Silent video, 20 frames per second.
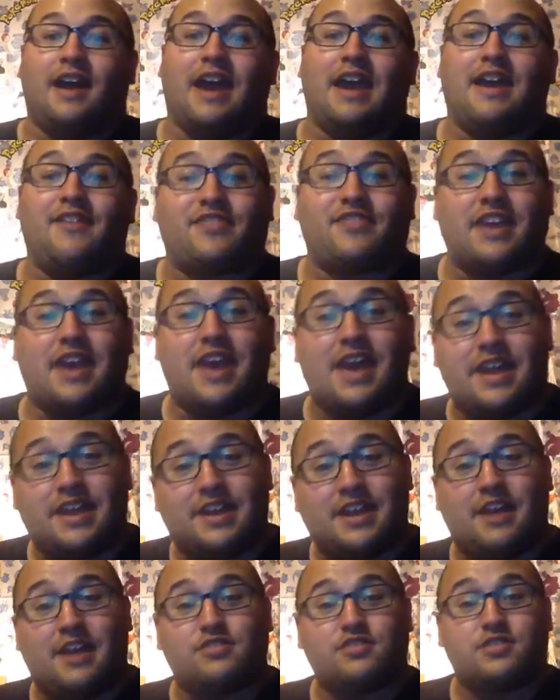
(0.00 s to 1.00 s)
I have to
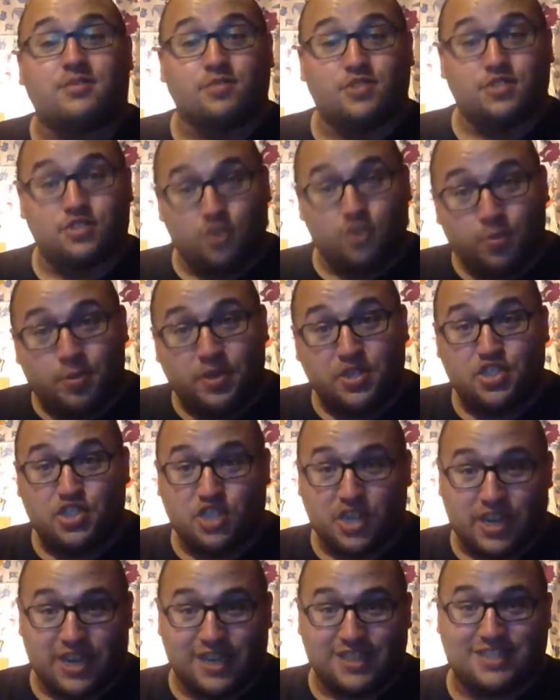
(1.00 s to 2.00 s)
edit out some stupid
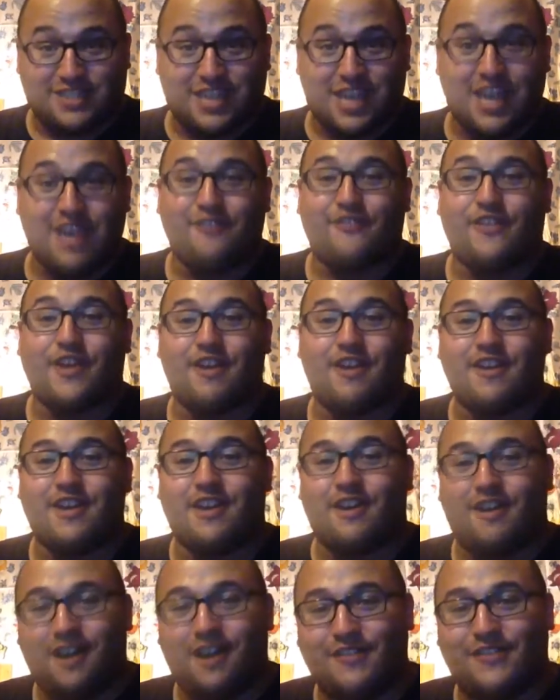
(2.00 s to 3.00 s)
shit I say
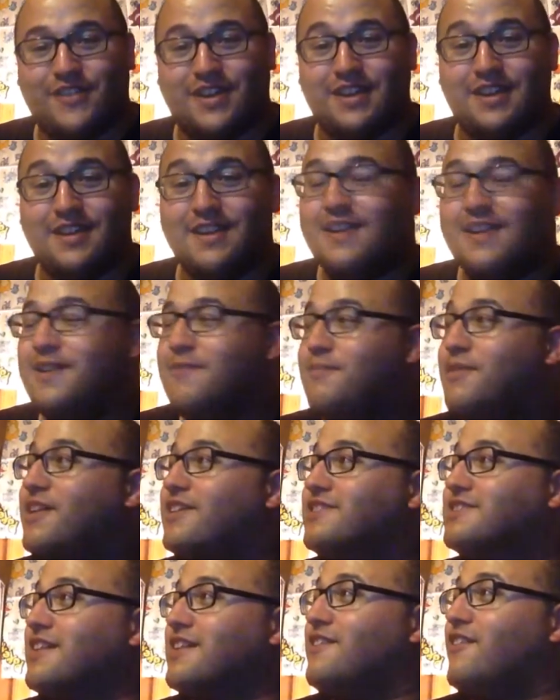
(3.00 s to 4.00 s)
very often,
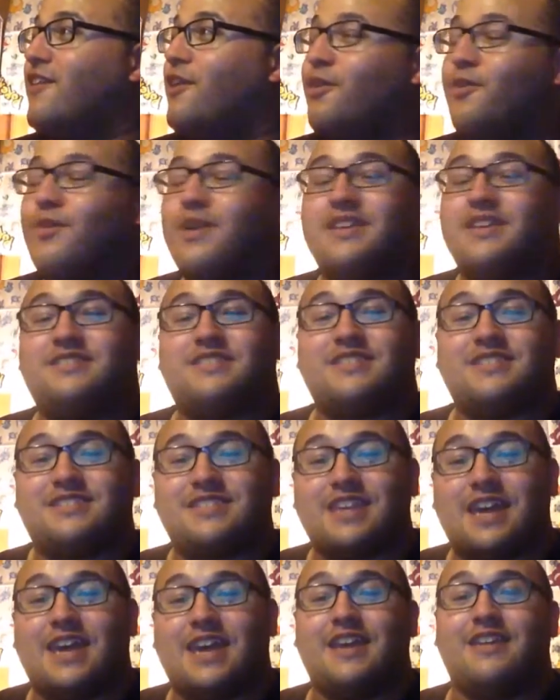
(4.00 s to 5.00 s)
because I'll always
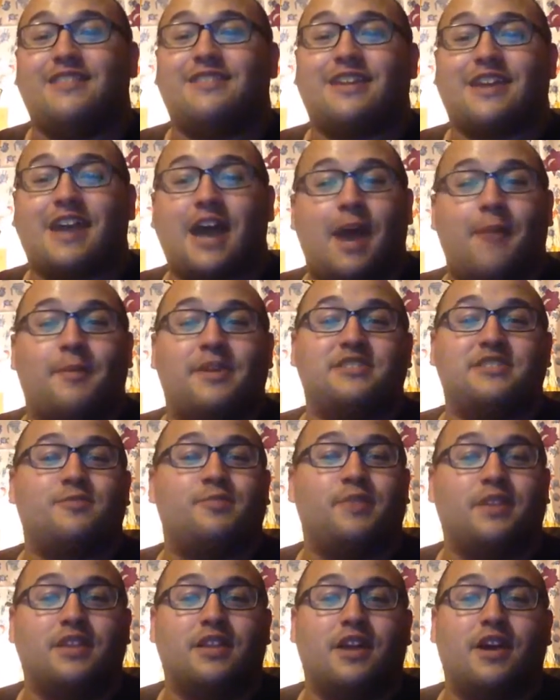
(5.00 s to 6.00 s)
say the comments
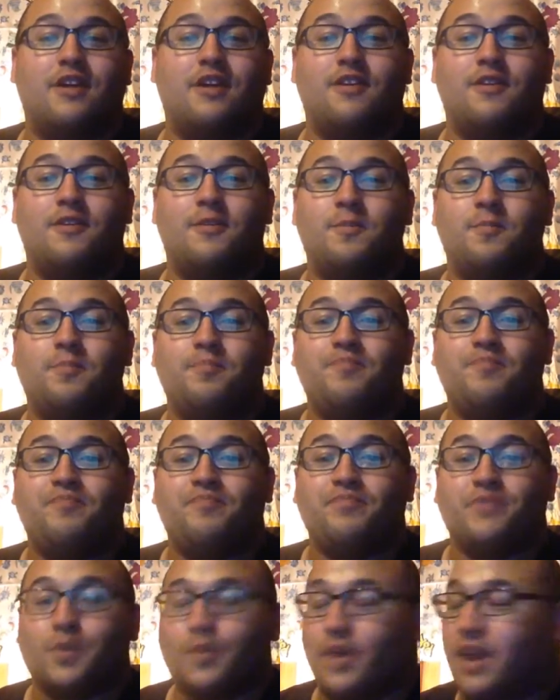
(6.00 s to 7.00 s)
below
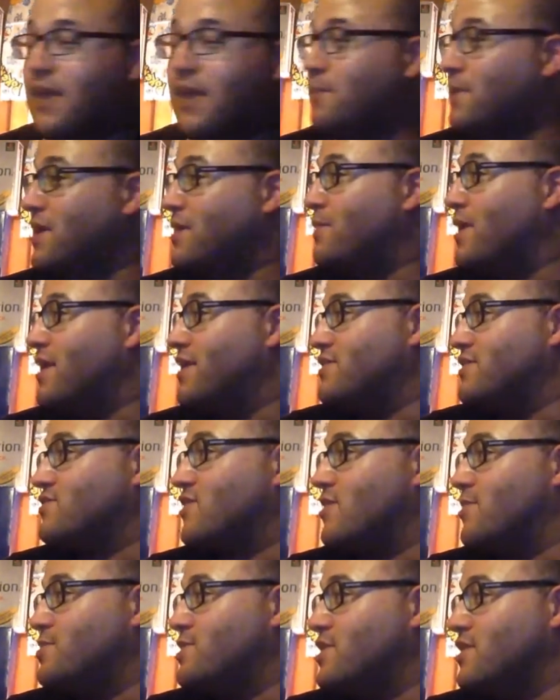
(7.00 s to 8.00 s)
when I mean my
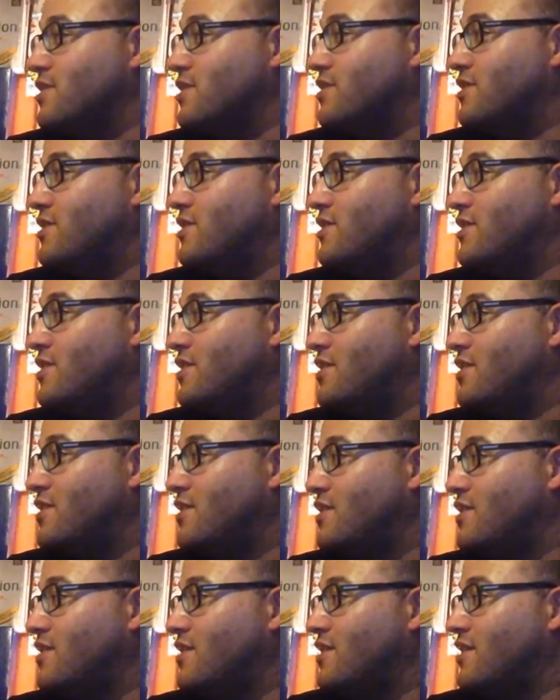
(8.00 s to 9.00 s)
description.
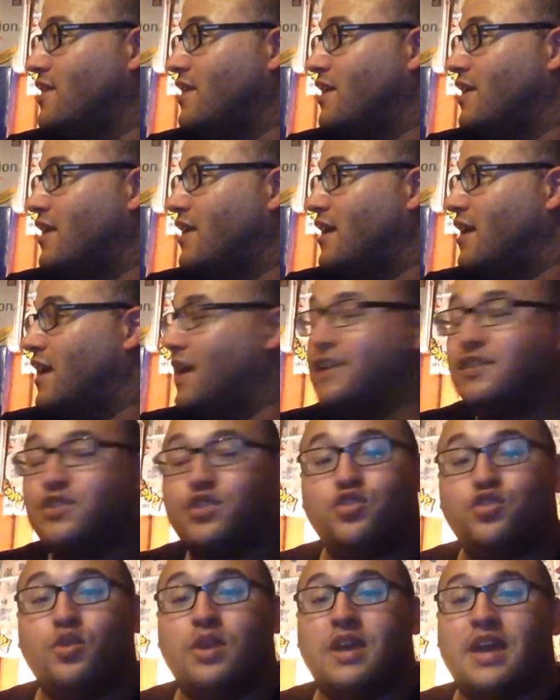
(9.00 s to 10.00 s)
And I
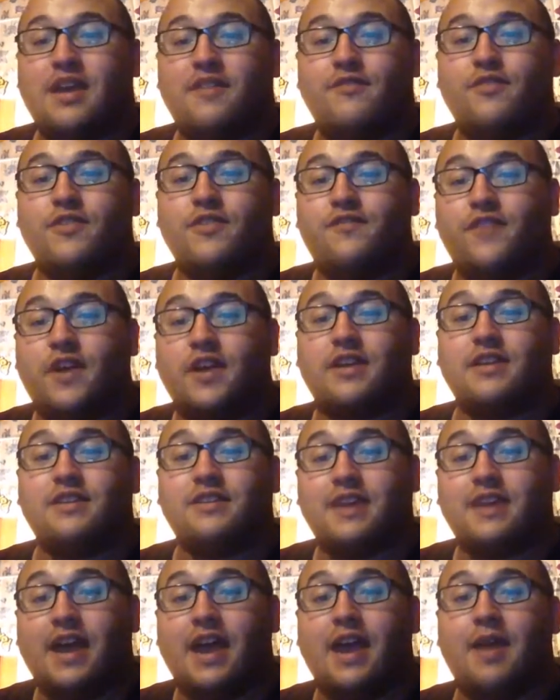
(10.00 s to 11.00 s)
do it every
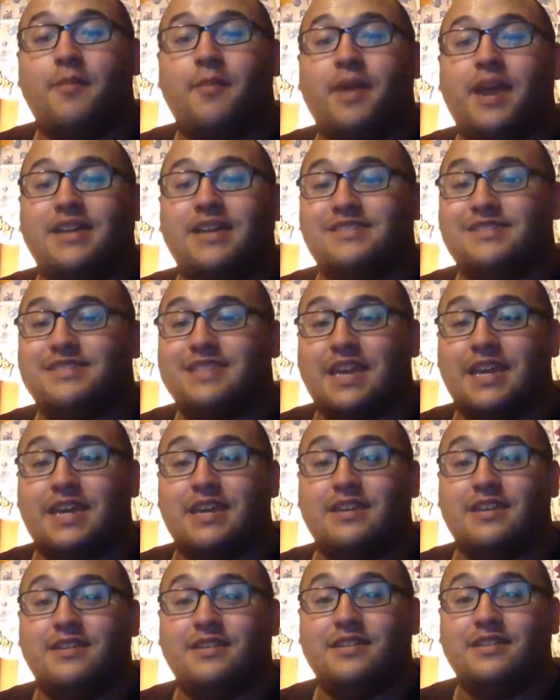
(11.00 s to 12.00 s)
fucking time I say
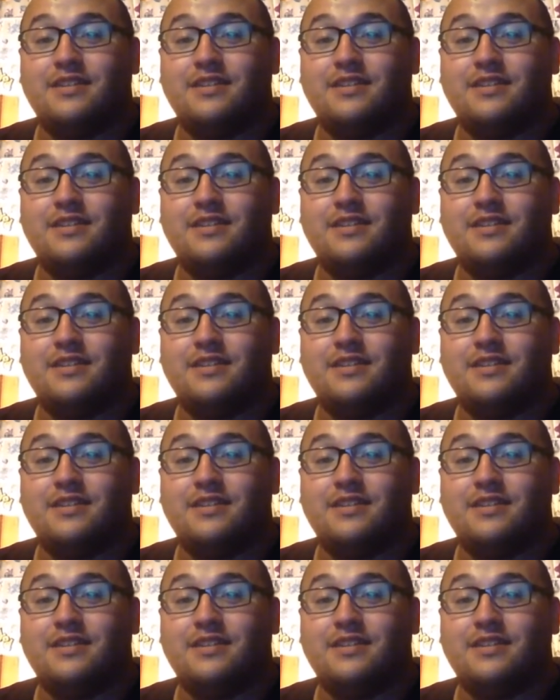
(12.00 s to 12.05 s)
it.